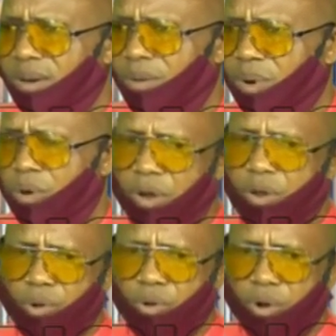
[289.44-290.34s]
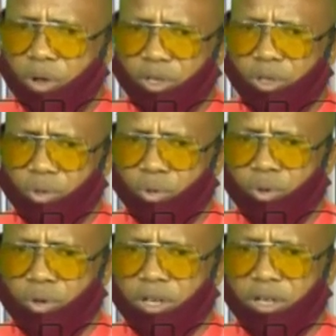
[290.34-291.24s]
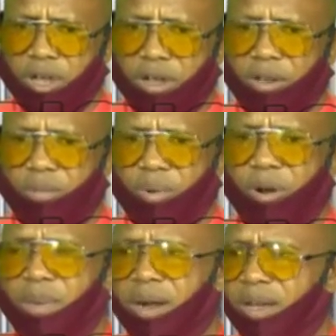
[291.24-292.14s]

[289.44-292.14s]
But when you go into indirect primary, I